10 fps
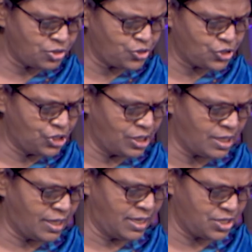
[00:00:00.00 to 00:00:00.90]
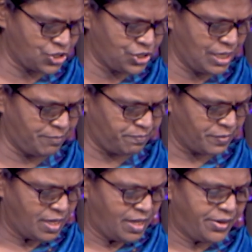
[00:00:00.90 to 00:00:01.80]
to shear his sheep,
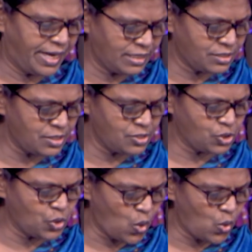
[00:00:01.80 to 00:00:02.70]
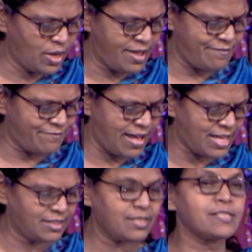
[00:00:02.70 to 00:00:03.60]
Rachel stole her
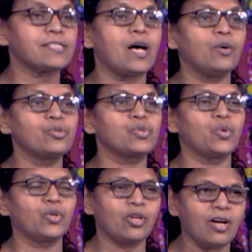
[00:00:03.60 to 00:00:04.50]
father's household